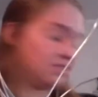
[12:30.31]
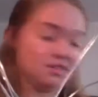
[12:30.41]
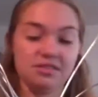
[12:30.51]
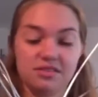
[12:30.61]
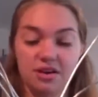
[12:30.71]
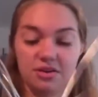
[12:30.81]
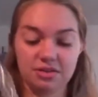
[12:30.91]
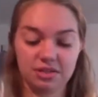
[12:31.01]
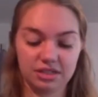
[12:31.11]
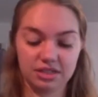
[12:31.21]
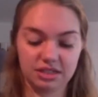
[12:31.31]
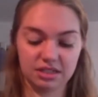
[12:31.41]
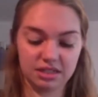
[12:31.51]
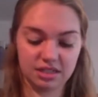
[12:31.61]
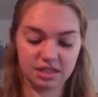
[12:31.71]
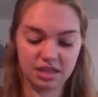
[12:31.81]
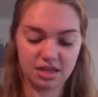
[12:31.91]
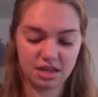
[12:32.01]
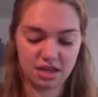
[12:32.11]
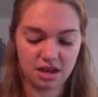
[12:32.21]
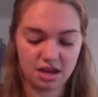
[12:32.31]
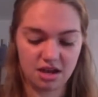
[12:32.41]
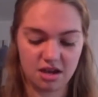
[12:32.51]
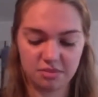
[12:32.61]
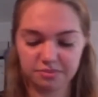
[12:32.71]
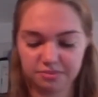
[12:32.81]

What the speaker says: So I'm